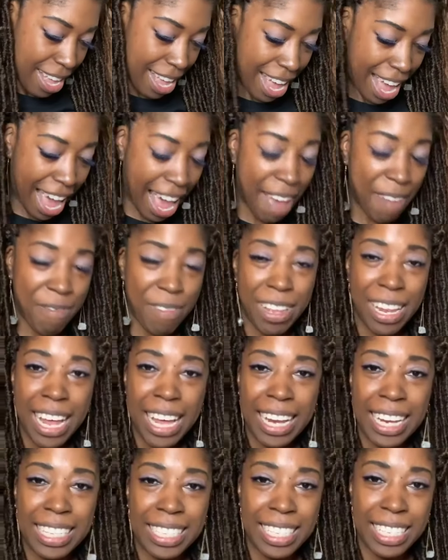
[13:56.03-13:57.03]
I feel
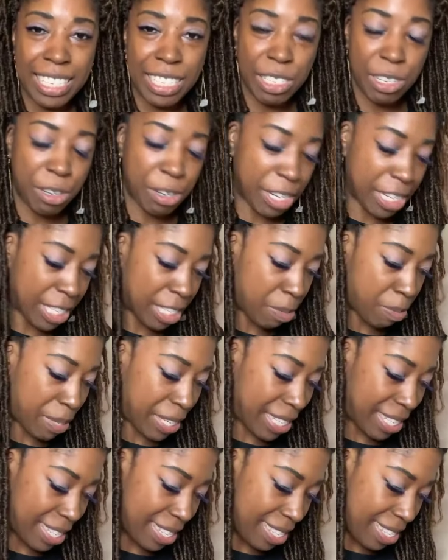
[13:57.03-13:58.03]
like this is
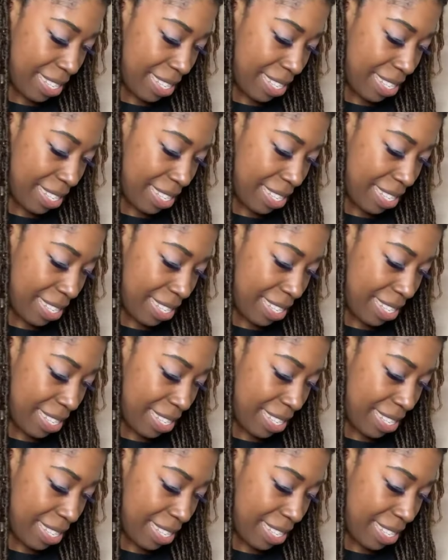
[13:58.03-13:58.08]
Christmas.